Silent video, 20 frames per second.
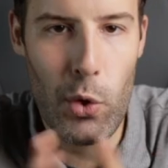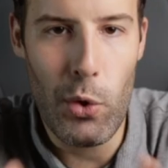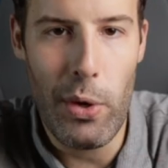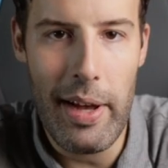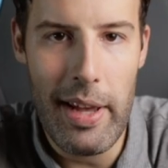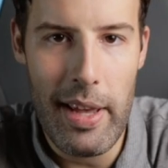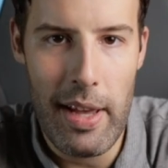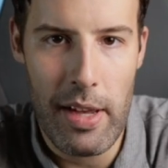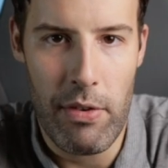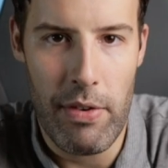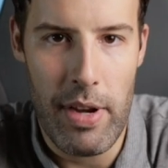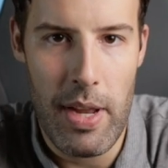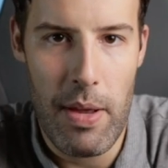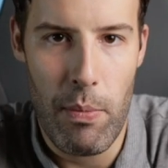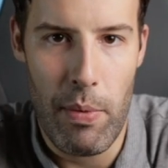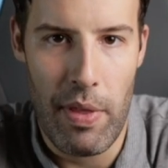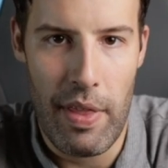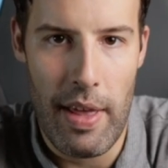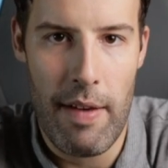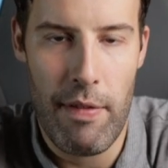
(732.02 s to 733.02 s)
Do I agree
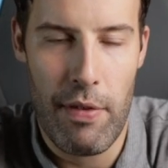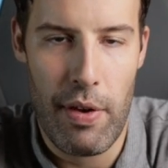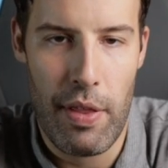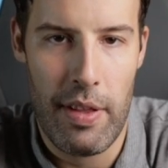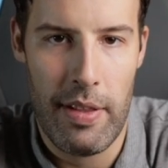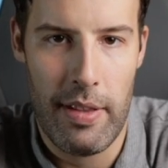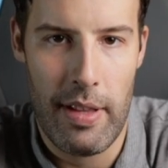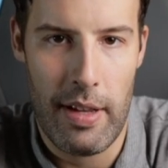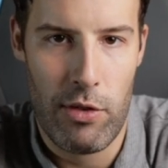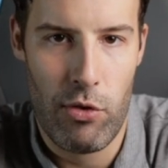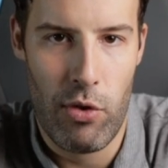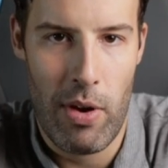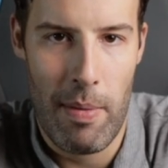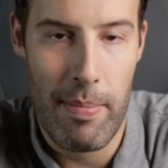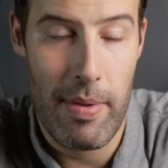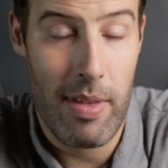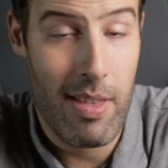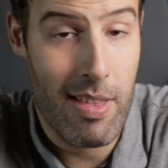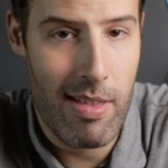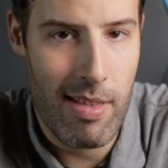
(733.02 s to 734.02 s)
with everything that
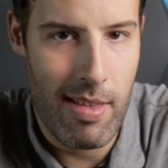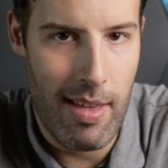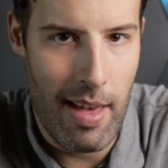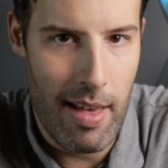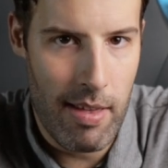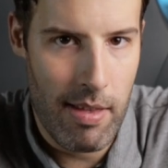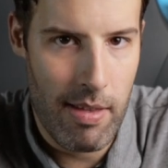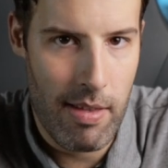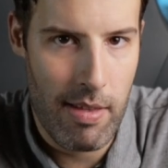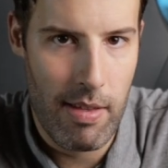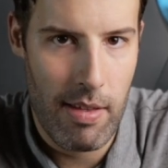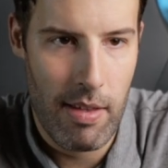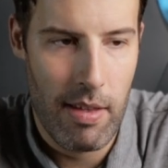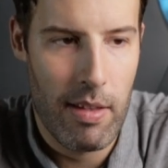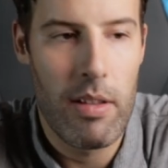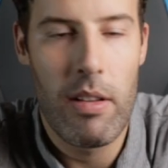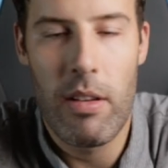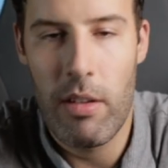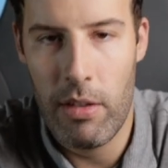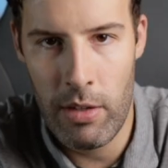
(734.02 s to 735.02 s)
Trump says?
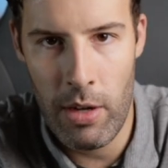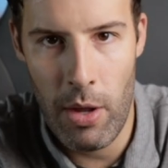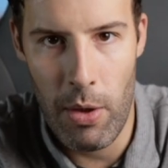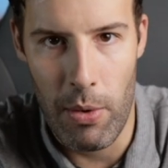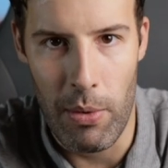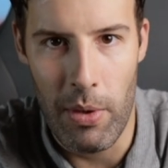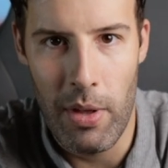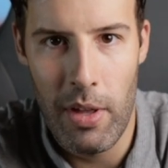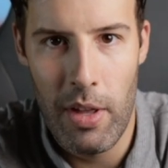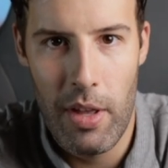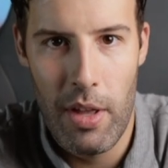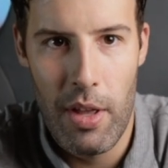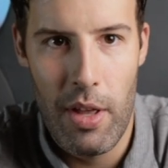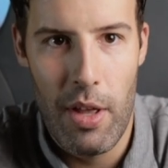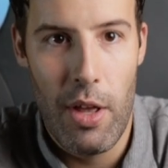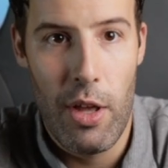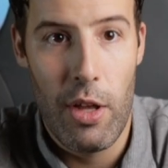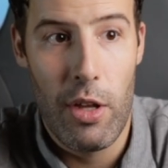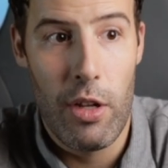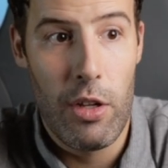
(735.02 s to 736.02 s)
No.
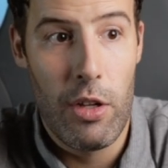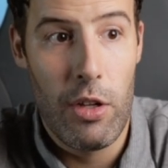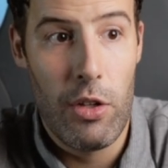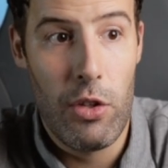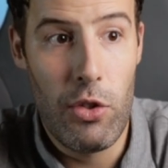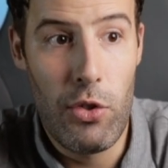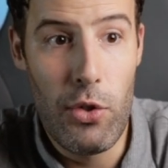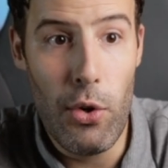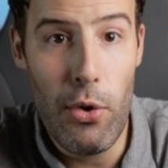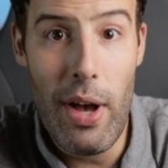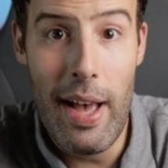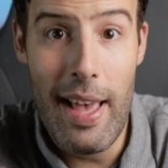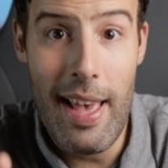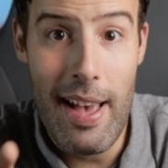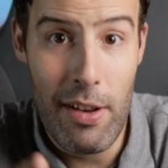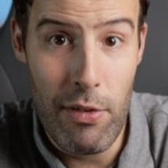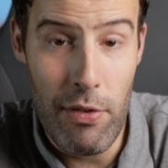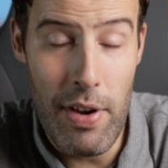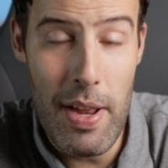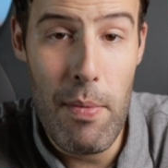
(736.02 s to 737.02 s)
Do I
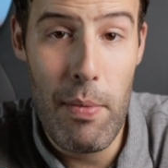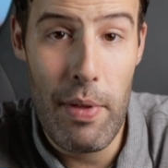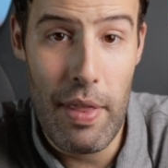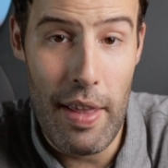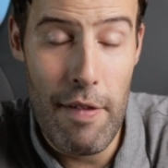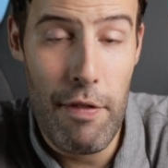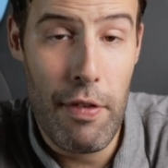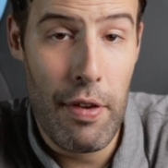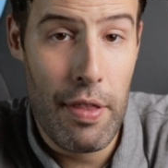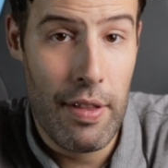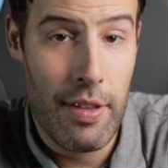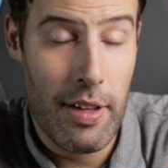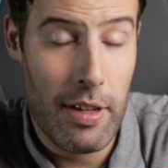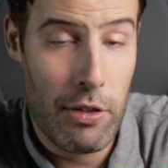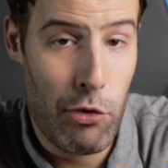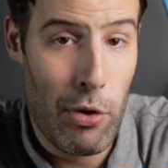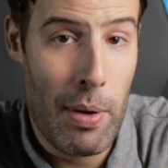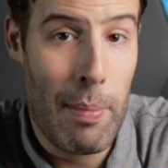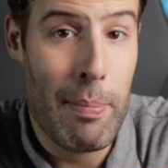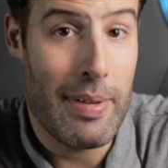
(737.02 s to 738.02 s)
agree with everything
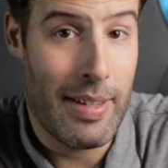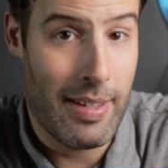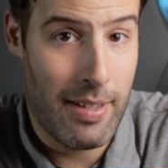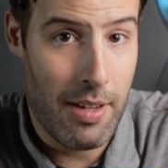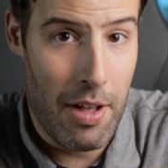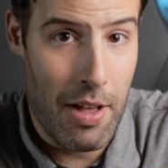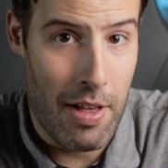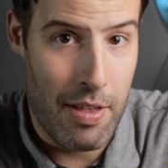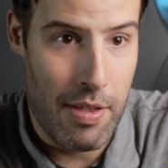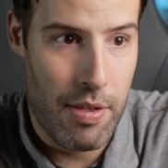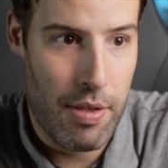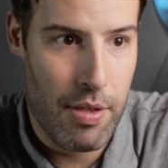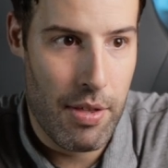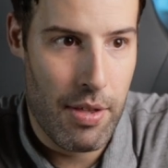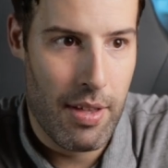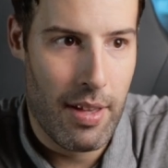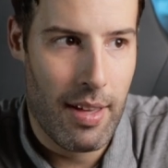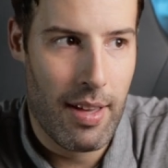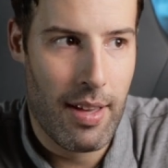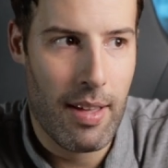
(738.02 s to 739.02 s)
that Trump
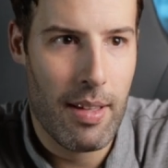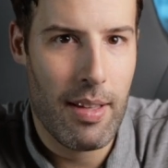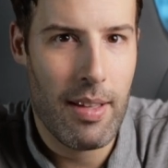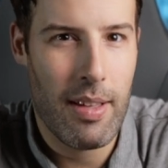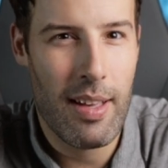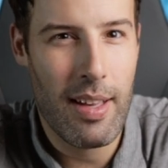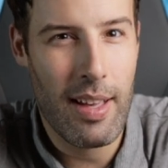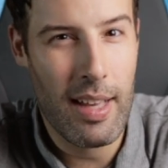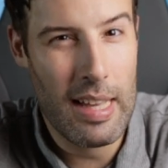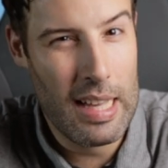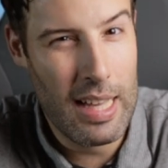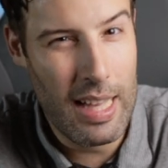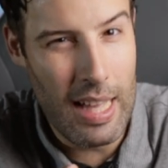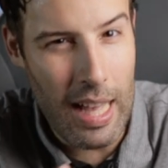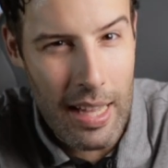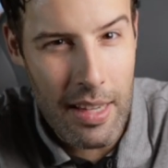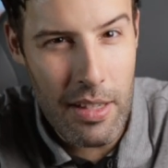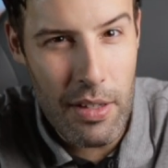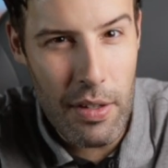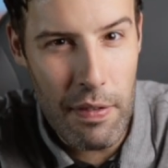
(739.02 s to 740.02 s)
does?
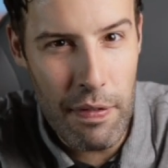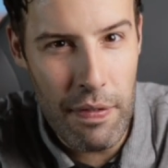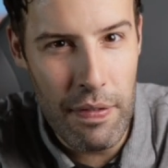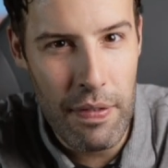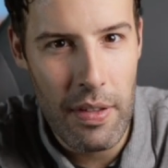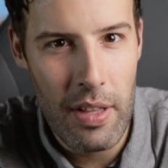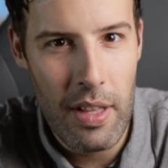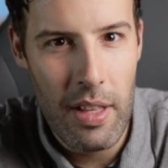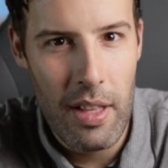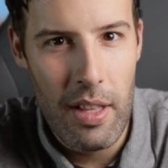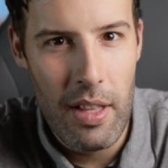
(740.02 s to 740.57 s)
Kind of,